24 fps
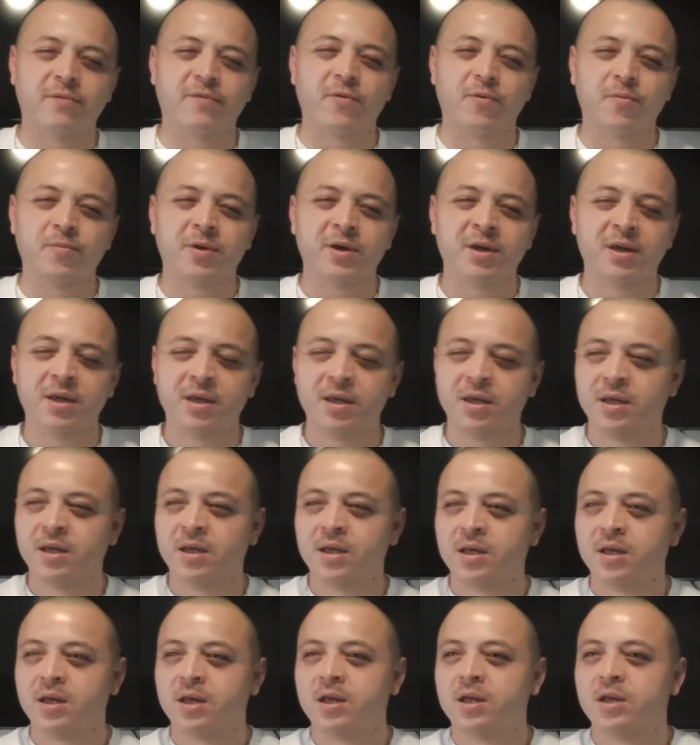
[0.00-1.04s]
feel me?
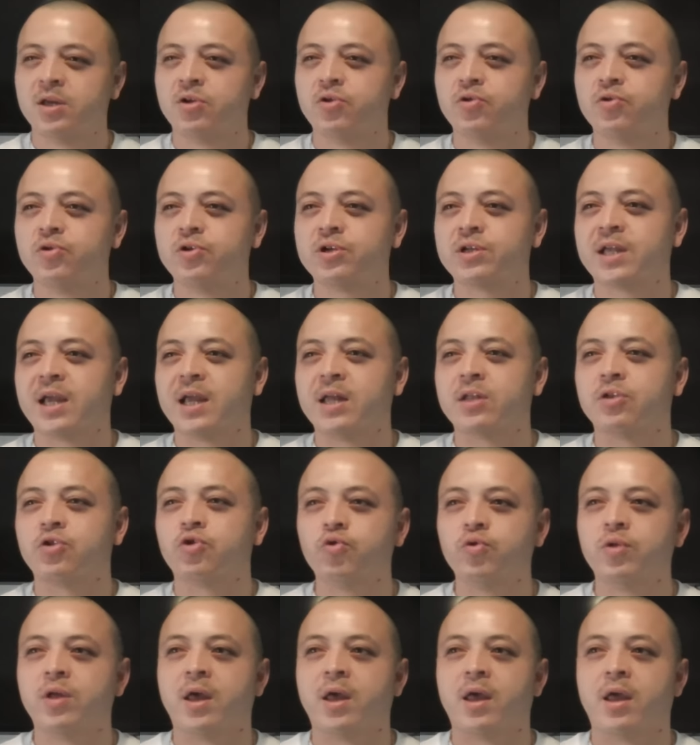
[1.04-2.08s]
You just can't
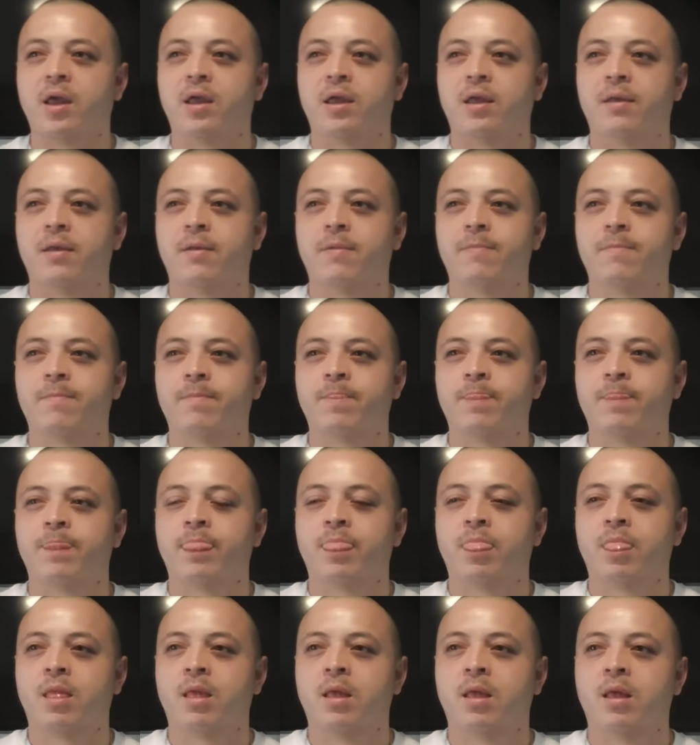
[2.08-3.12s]
do that.
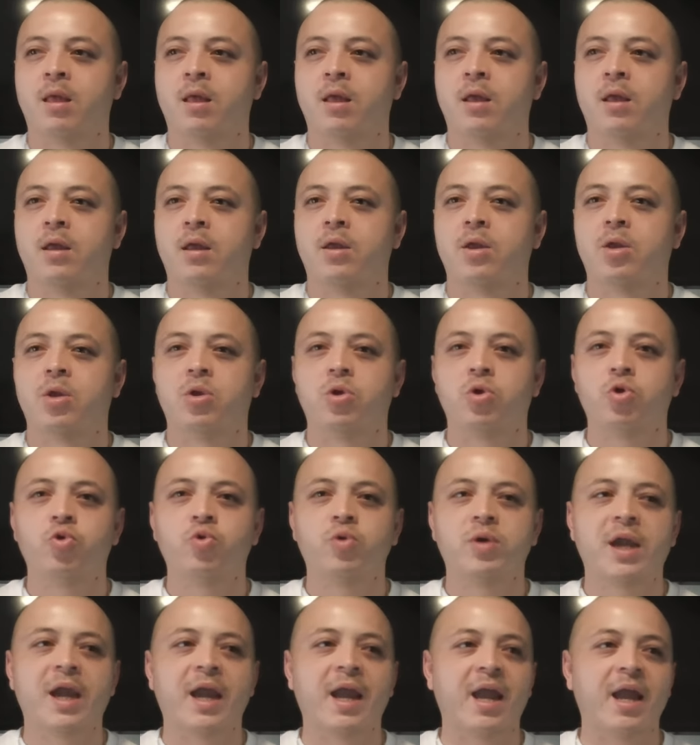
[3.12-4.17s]
You
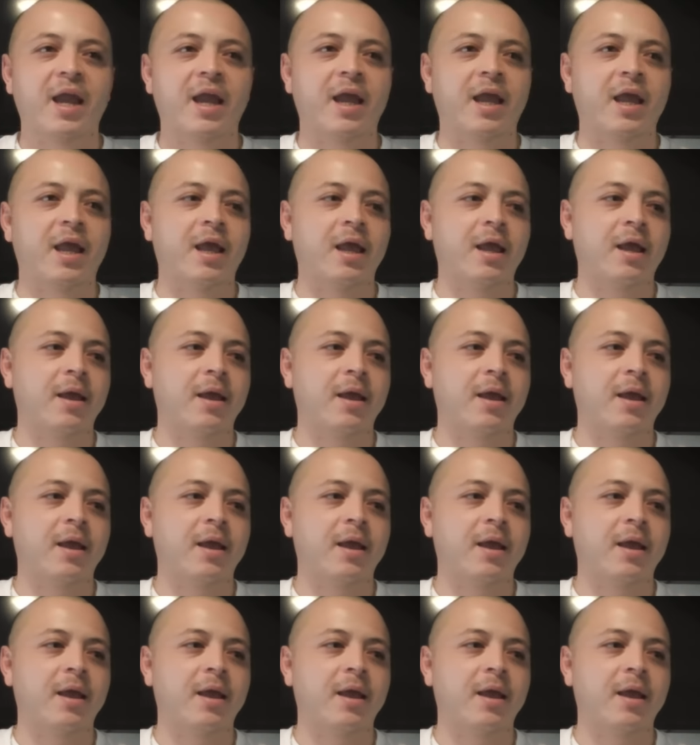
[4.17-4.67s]
can't